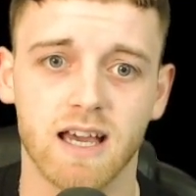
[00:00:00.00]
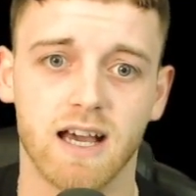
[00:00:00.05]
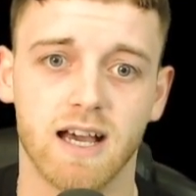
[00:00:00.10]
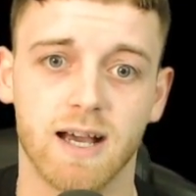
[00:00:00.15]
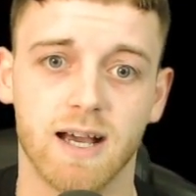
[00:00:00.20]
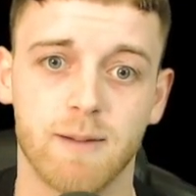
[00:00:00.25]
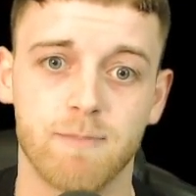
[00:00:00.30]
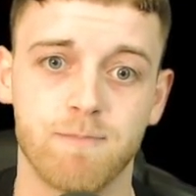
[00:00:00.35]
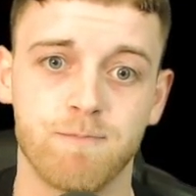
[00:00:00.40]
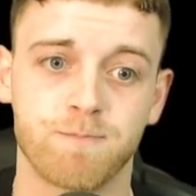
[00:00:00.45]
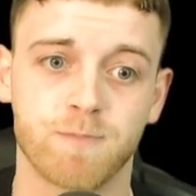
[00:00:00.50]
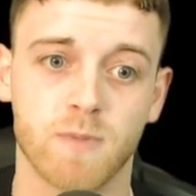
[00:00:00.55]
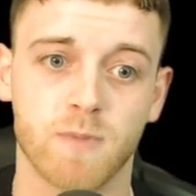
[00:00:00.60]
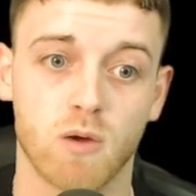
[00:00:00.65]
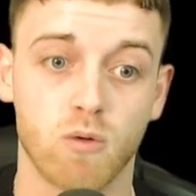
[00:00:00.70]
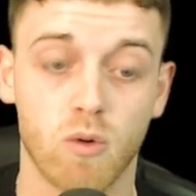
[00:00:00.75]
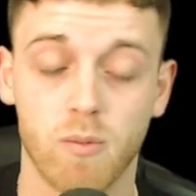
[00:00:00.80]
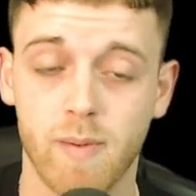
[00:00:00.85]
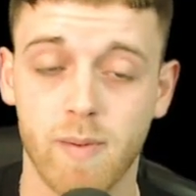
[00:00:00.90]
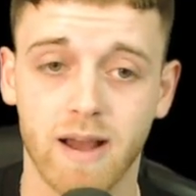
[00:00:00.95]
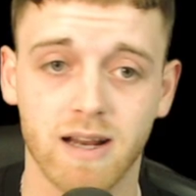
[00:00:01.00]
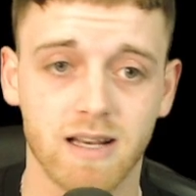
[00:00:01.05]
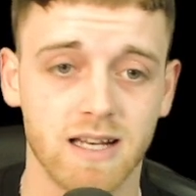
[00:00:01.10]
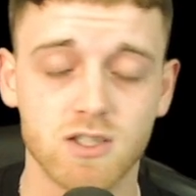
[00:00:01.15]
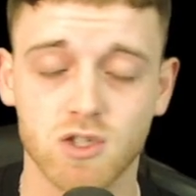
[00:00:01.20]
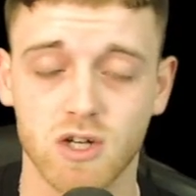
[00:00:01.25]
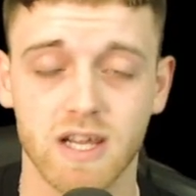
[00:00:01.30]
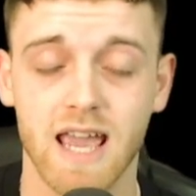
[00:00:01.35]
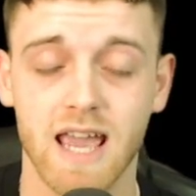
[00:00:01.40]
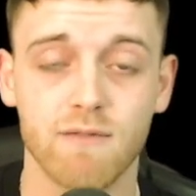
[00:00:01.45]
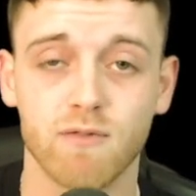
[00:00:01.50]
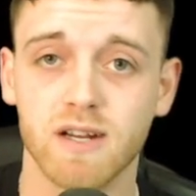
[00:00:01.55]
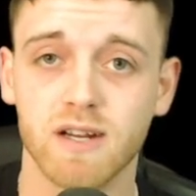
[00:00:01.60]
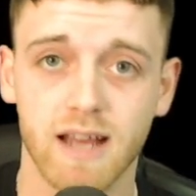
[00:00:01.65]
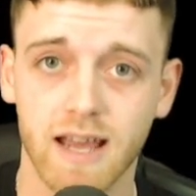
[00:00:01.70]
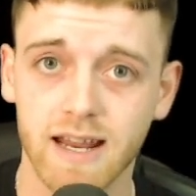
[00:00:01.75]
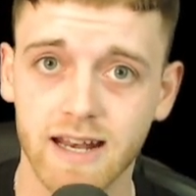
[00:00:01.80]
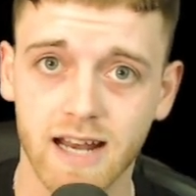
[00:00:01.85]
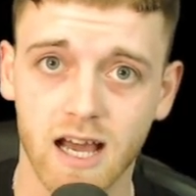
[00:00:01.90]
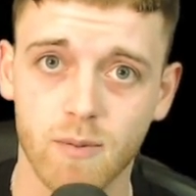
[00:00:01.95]
I will be back literally every
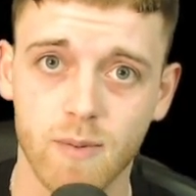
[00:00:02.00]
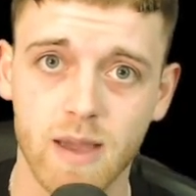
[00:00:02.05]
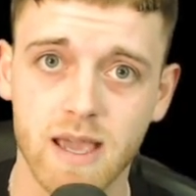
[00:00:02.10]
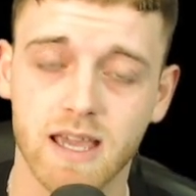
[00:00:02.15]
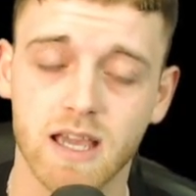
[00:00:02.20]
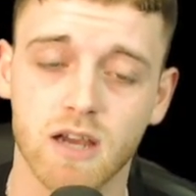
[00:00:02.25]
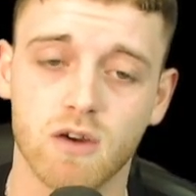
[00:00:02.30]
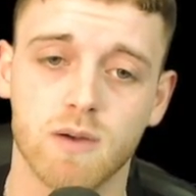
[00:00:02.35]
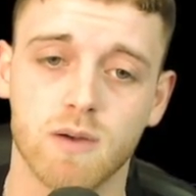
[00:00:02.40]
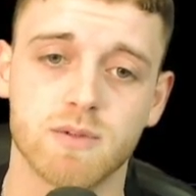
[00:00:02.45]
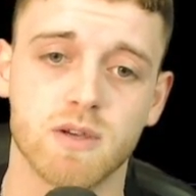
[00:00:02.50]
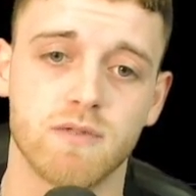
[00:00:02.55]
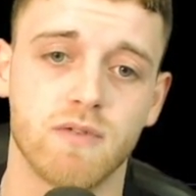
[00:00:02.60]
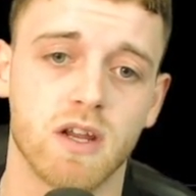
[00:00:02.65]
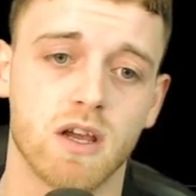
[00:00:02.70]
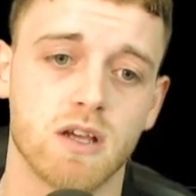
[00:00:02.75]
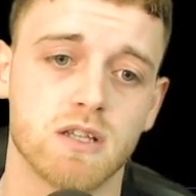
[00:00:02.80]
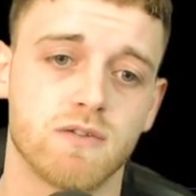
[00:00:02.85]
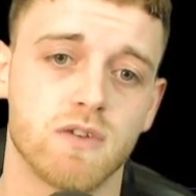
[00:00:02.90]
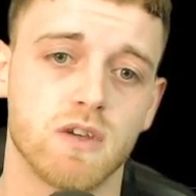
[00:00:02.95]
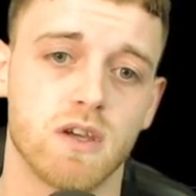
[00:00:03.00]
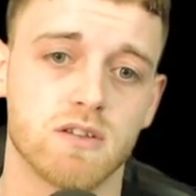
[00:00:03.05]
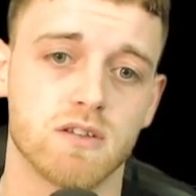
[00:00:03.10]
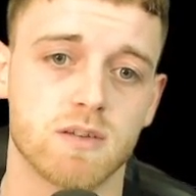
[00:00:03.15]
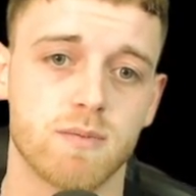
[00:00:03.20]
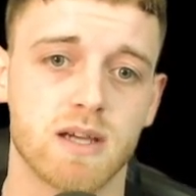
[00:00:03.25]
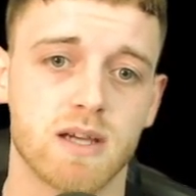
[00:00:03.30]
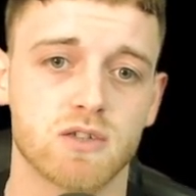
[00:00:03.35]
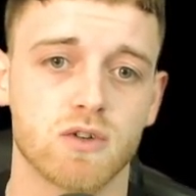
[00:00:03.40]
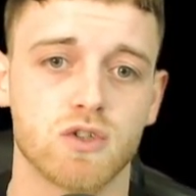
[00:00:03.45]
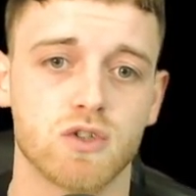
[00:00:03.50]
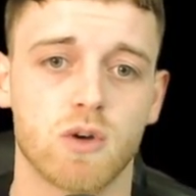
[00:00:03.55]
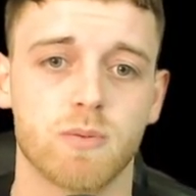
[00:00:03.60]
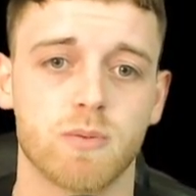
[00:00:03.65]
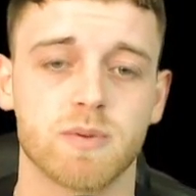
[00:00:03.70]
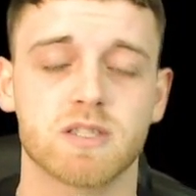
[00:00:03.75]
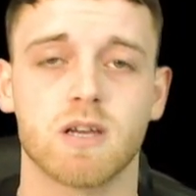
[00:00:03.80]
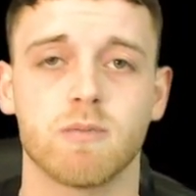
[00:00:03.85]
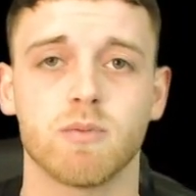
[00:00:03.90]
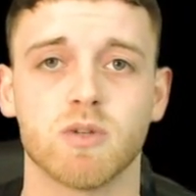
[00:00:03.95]
day now making crypto videos for you. So make sure you
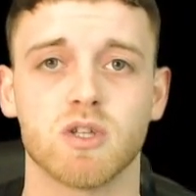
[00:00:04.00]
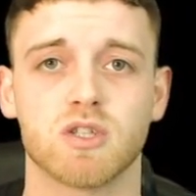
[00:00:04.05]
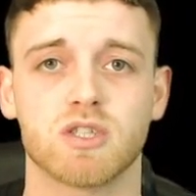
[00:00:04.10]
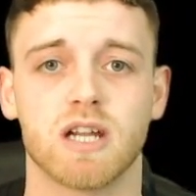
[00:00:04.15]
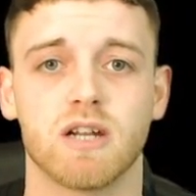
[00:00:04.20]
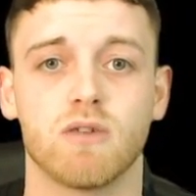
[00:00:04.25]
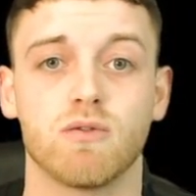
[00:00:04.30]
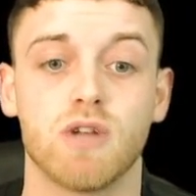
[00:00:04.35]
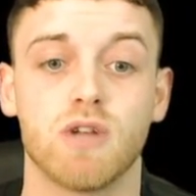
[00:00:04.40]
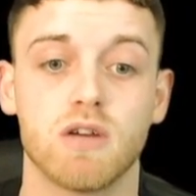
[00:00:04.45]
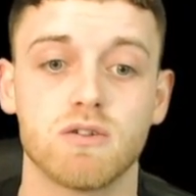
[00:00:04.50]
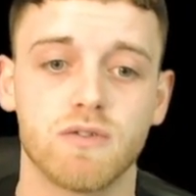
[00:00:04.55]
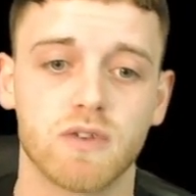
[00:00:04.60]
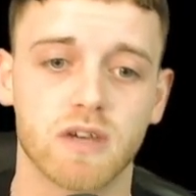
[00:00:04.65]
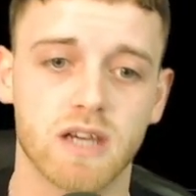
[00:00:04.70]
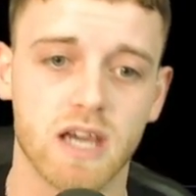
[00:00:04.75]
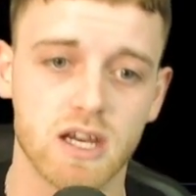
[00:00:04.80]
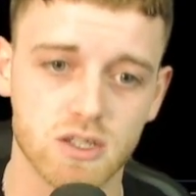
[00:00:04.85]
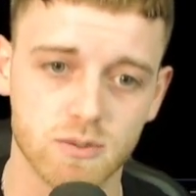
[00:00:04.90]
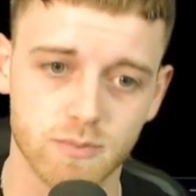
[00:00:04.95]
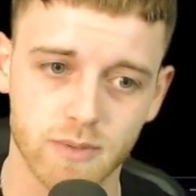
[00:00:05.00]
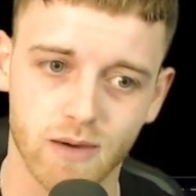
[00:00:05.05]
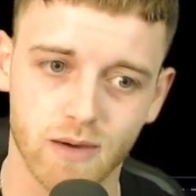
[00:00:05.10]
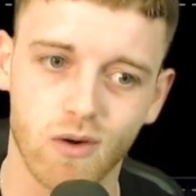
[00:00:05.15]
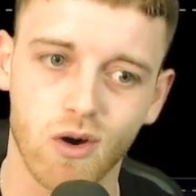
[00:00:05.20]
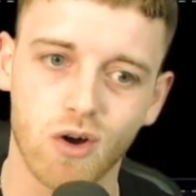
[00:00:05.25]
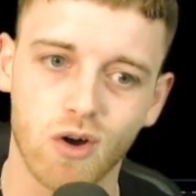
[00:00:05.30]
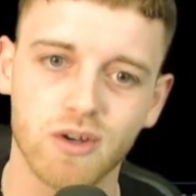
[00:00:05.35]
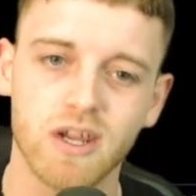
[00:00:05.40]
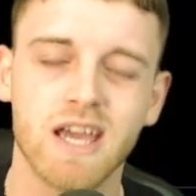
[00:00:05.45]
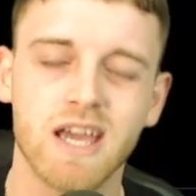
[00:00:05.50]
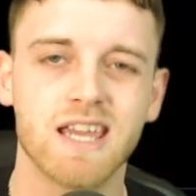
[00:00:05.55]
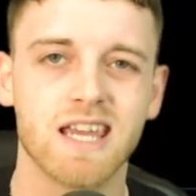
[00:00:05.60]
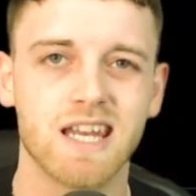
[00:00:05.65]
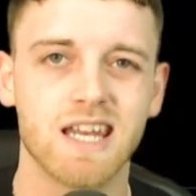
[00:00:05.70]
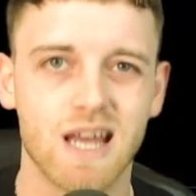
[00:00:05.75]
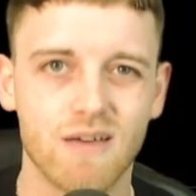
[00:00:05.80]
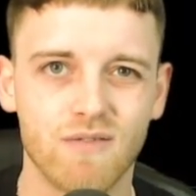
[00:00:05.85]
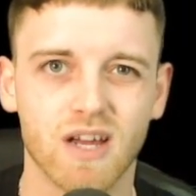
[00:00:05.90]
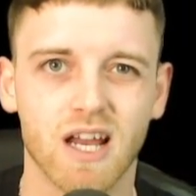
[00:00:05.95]
drop a sub on the channel, notification bell on. You're never